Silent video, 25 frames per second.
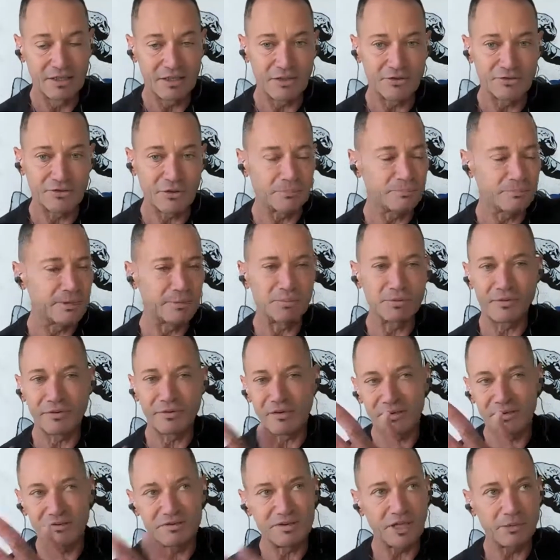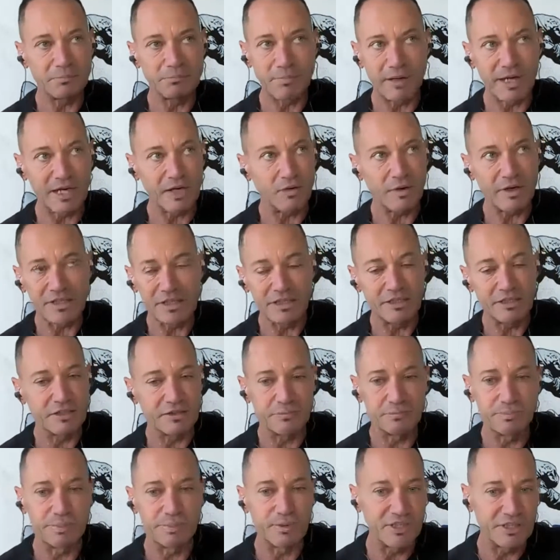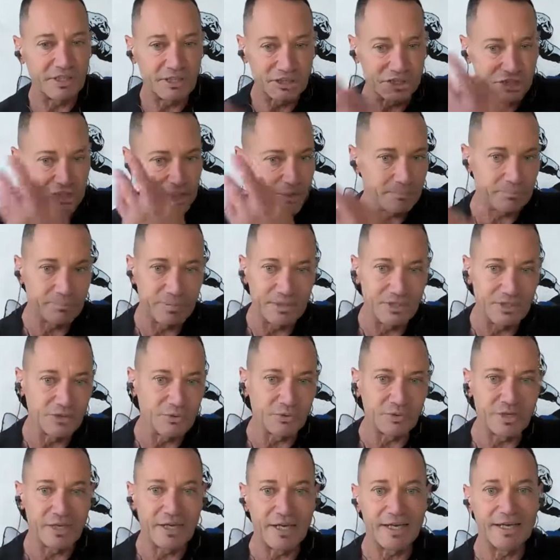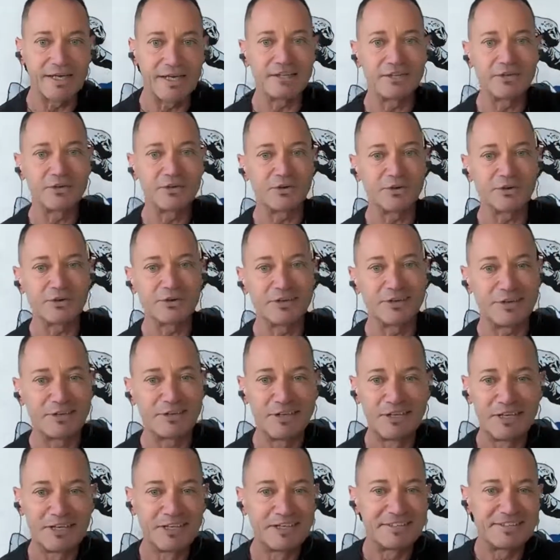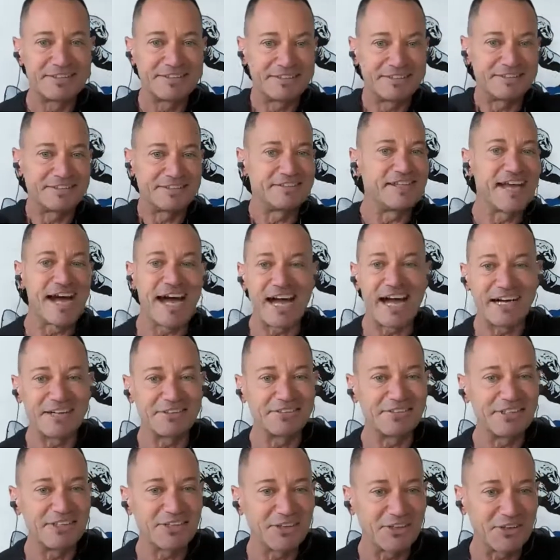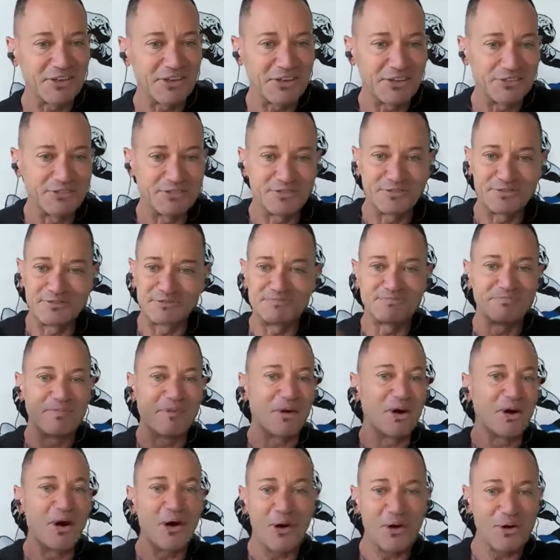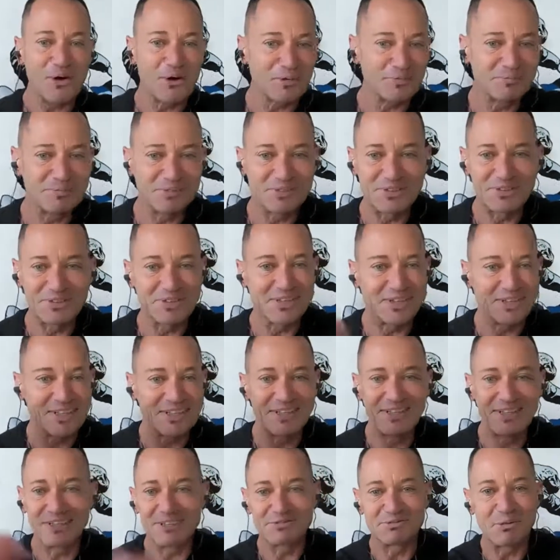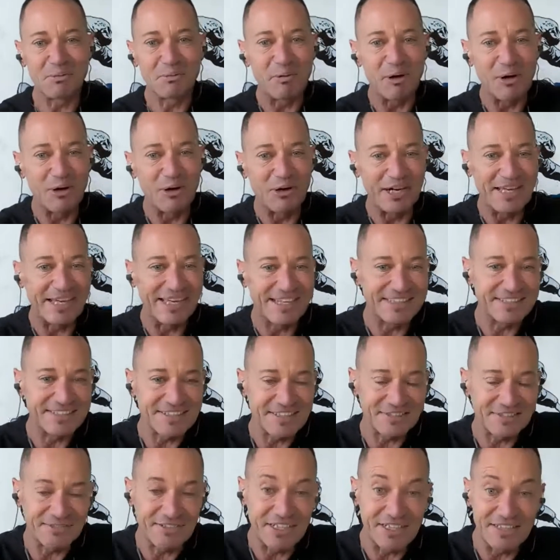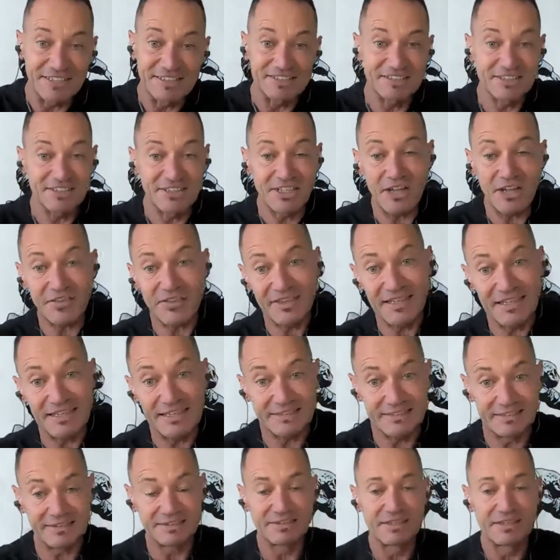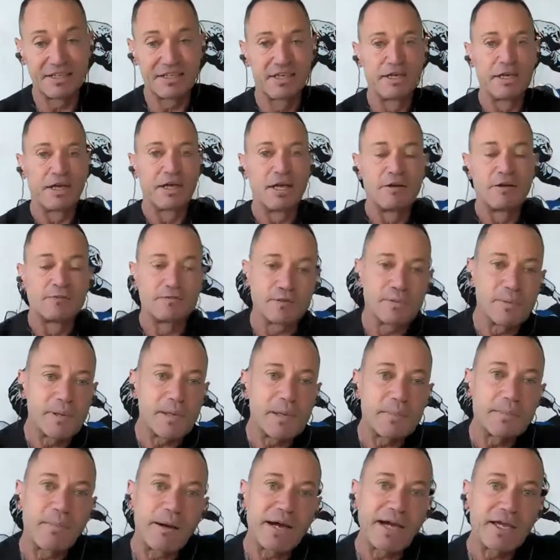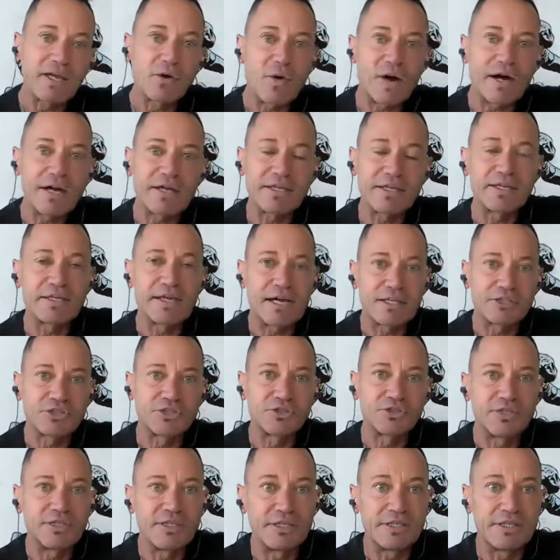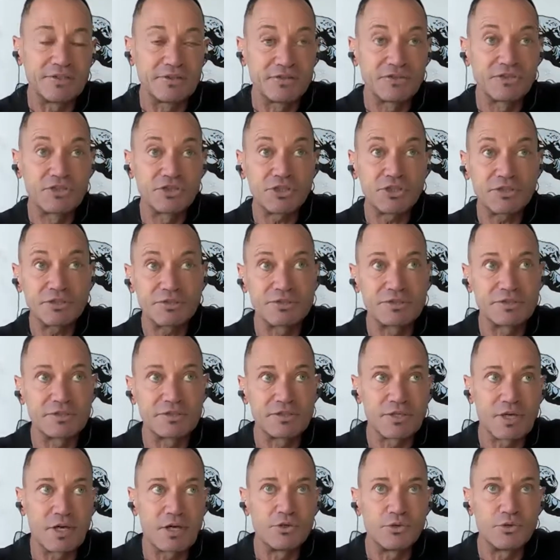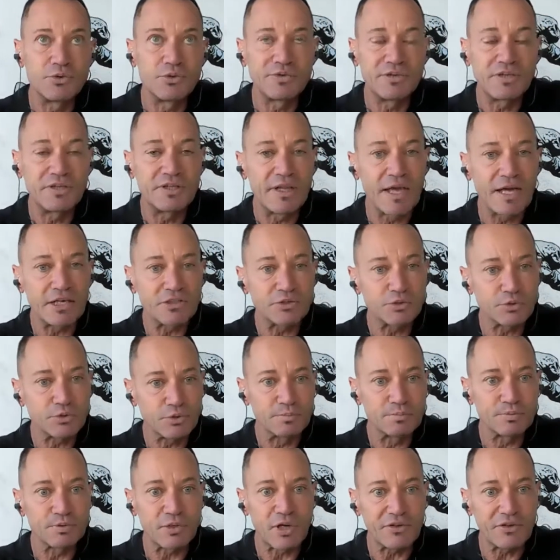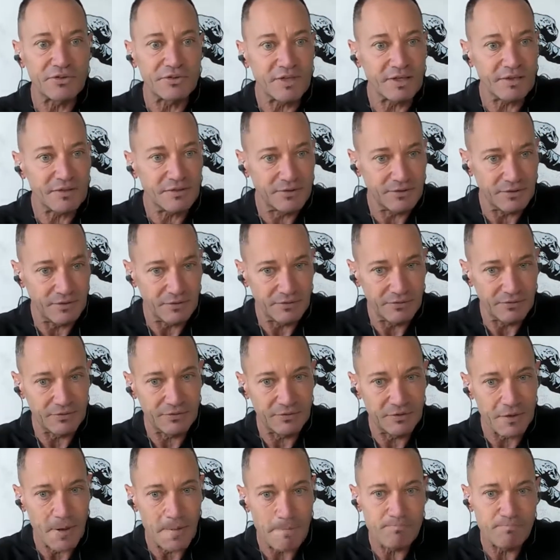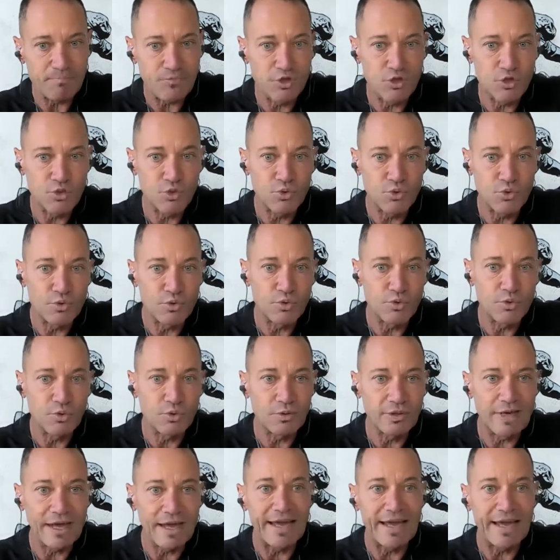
some people think that biohacking is putting chip in your head or having a arms, robotic and stuff like that. It's not this. For me, biohacking actually, it's just using natural processes to